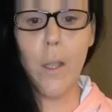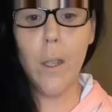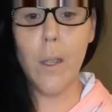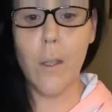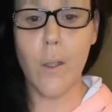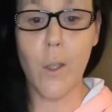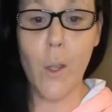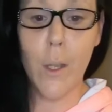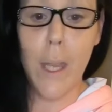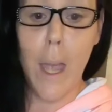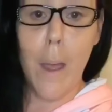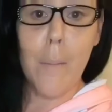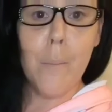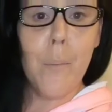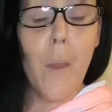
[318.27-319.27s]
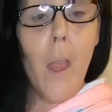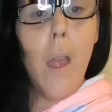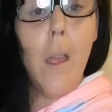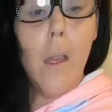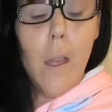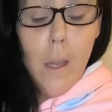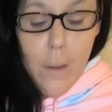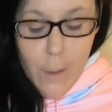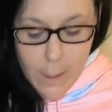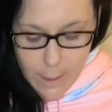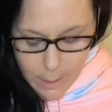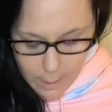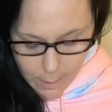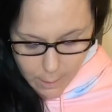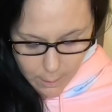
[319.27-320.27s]
So, yeah, this
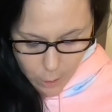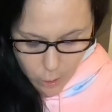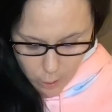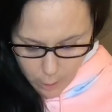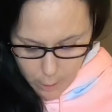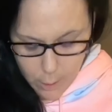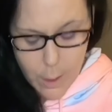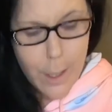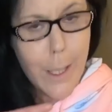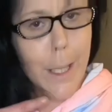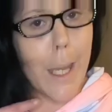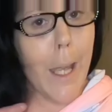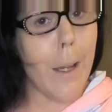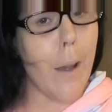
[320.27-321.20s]
is the shirt. And again,